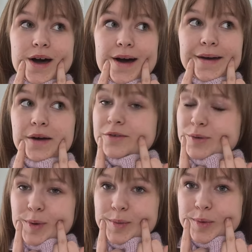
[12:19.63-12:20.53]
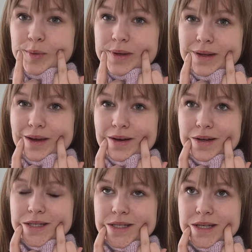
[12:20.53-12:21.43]
I can't remember when I
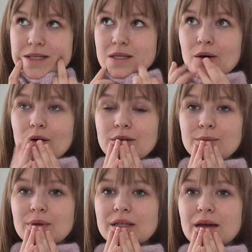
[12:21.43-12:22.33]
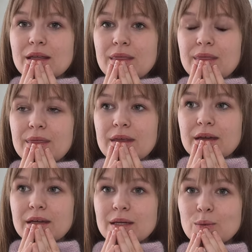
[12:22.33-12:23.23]
cast this on, but I
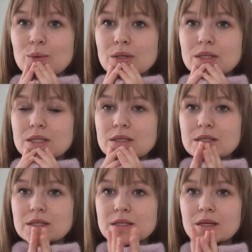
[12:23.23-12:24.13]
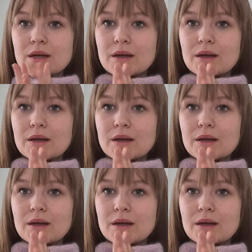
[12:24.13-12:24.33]
think it was